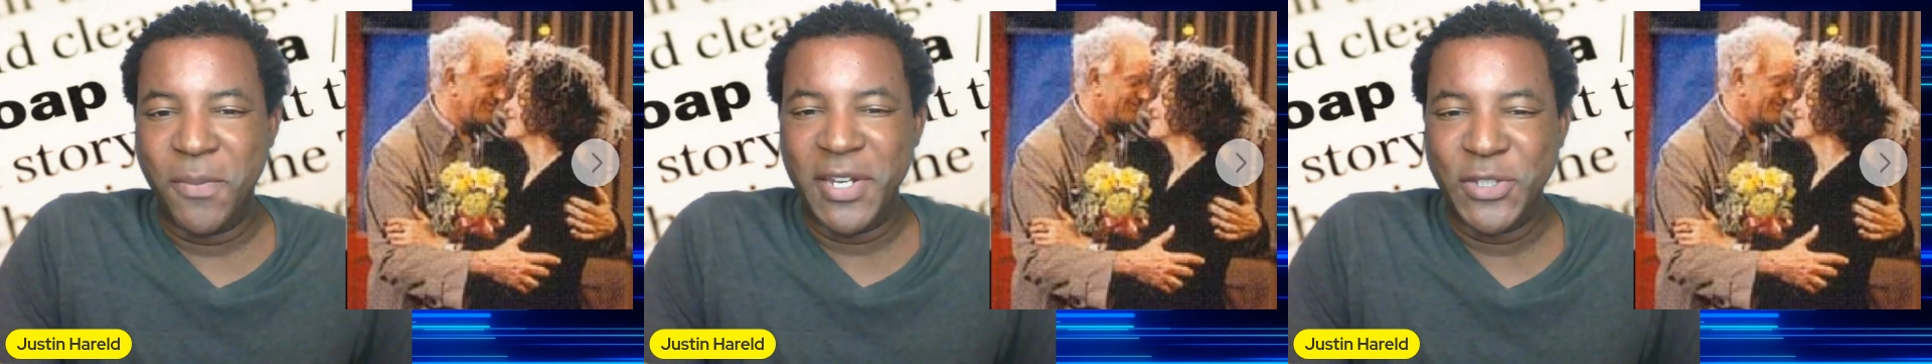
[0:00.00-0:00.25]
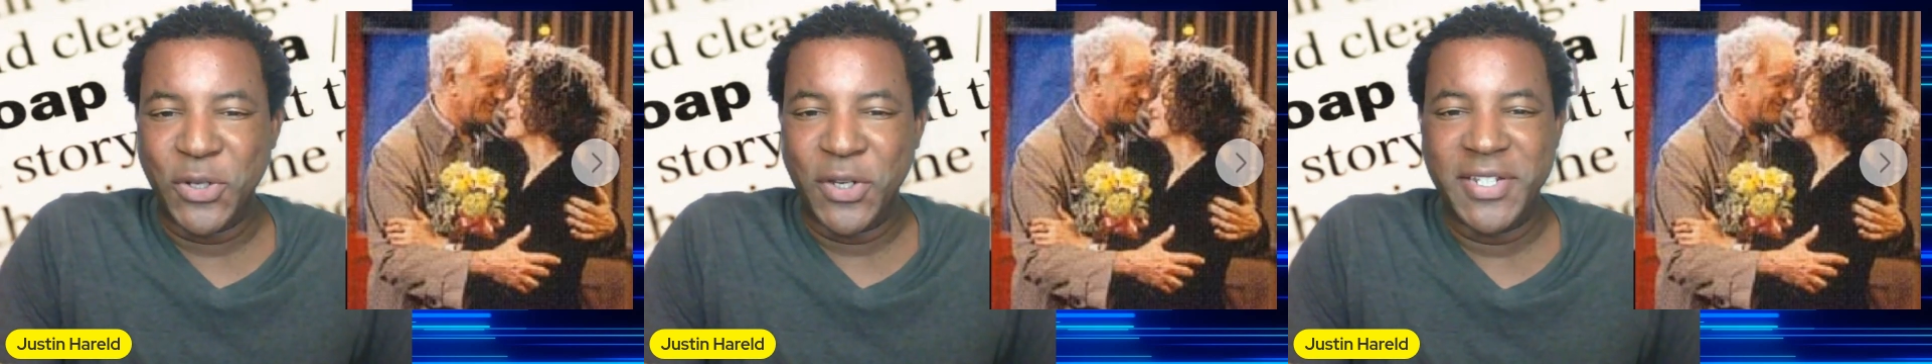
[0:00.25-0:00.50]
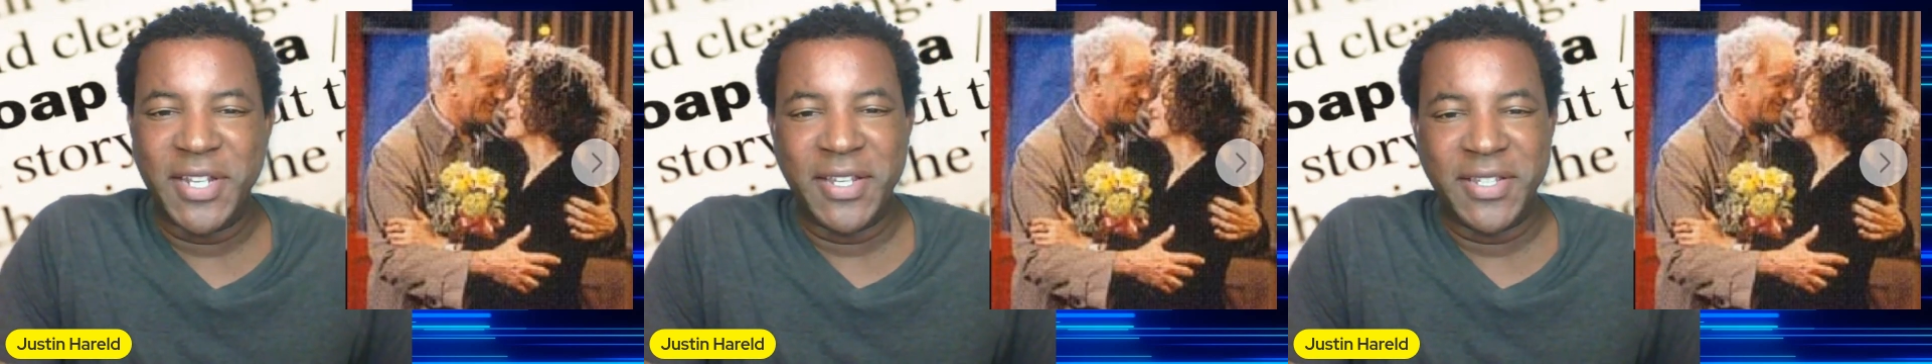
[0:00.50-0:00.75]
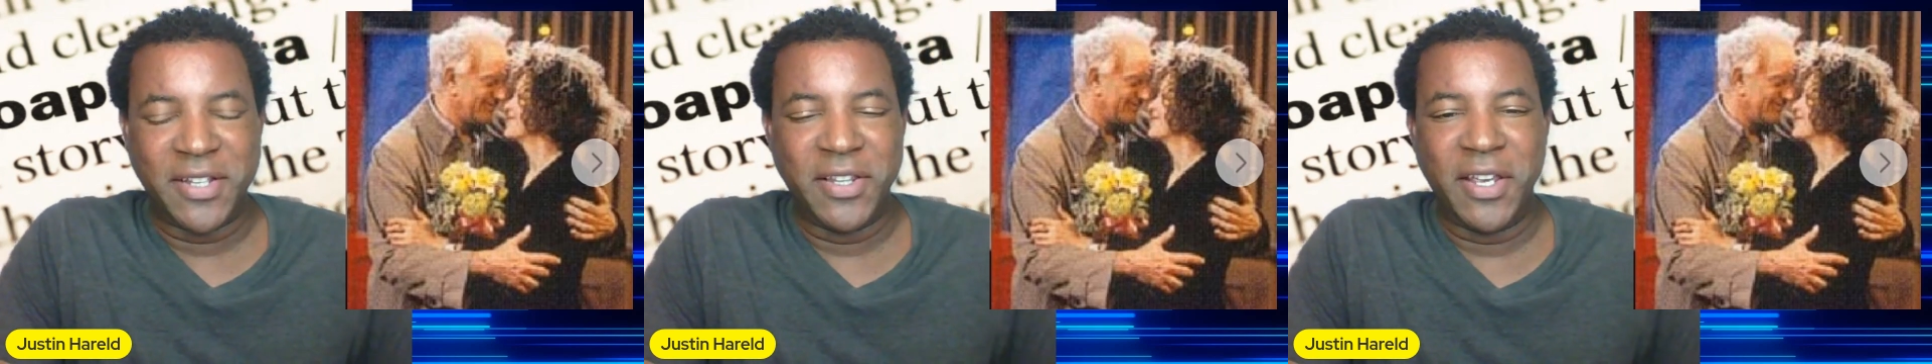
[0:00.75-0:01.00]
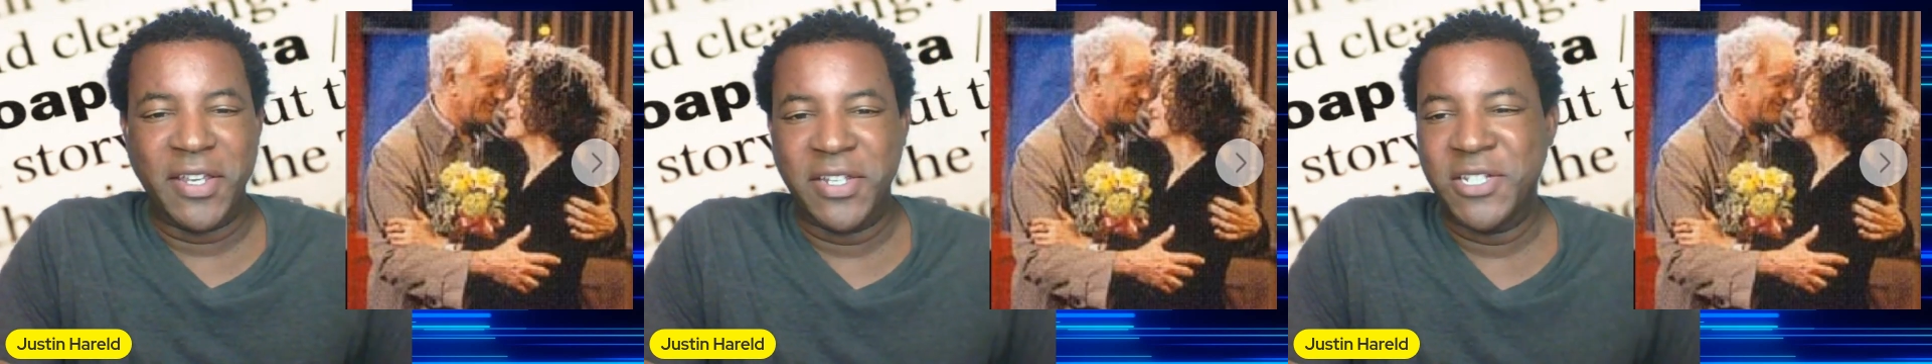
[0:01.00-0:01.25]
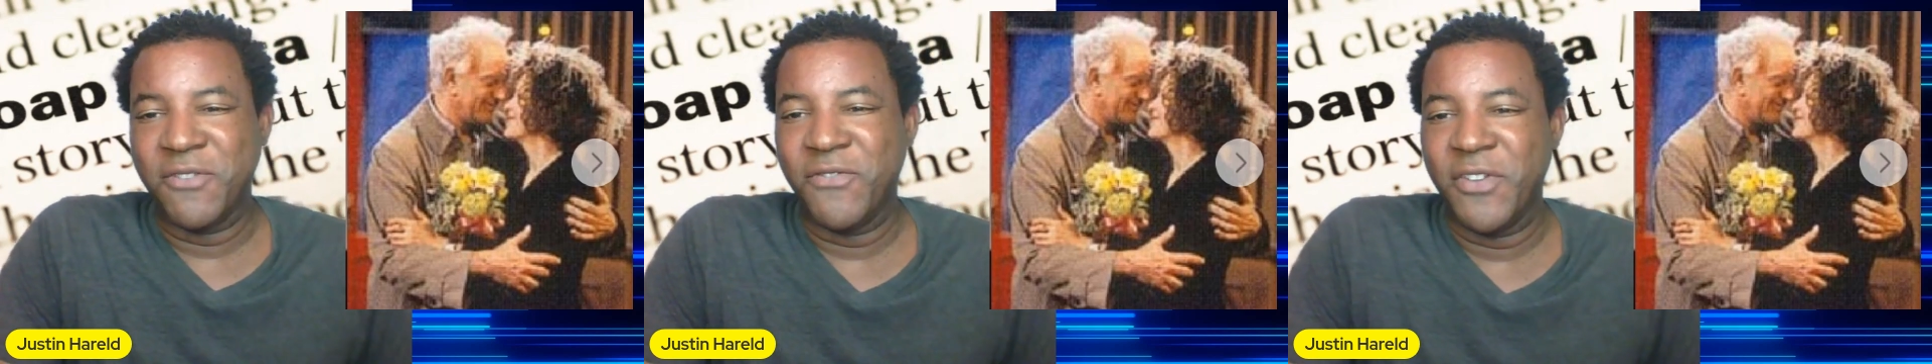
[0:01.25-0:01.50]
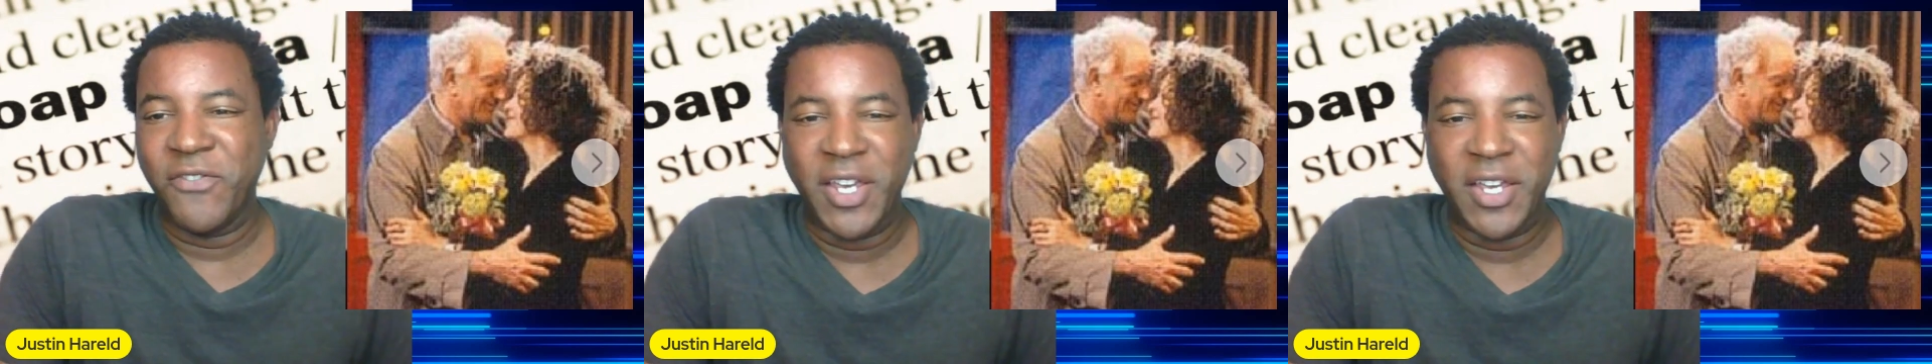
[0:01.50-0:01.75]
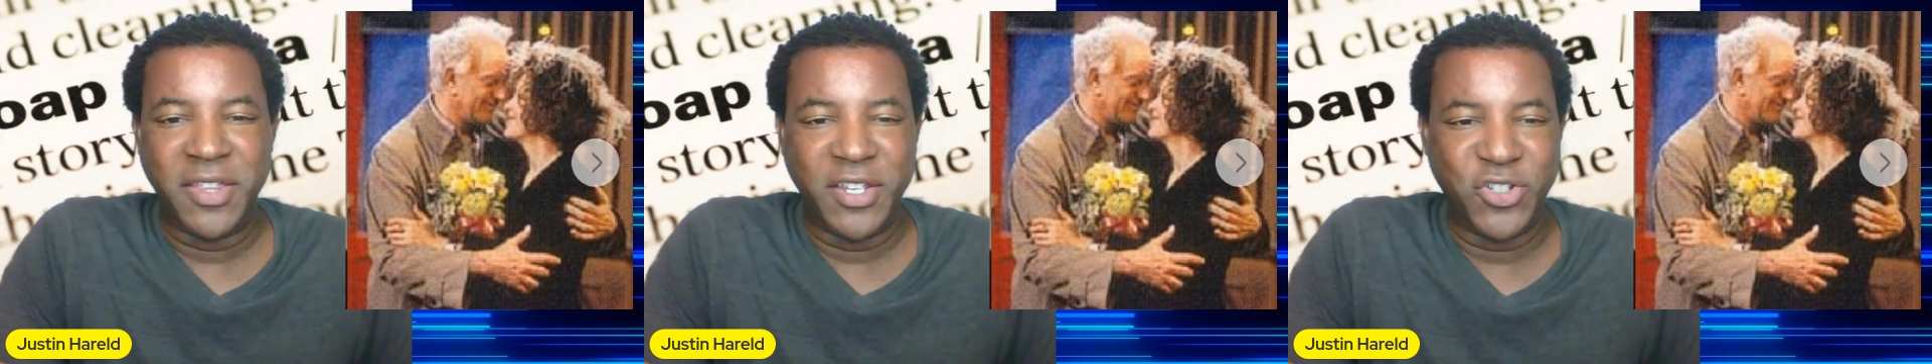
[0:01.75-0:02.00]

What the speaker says: And he sort of takes a liking to Vivian,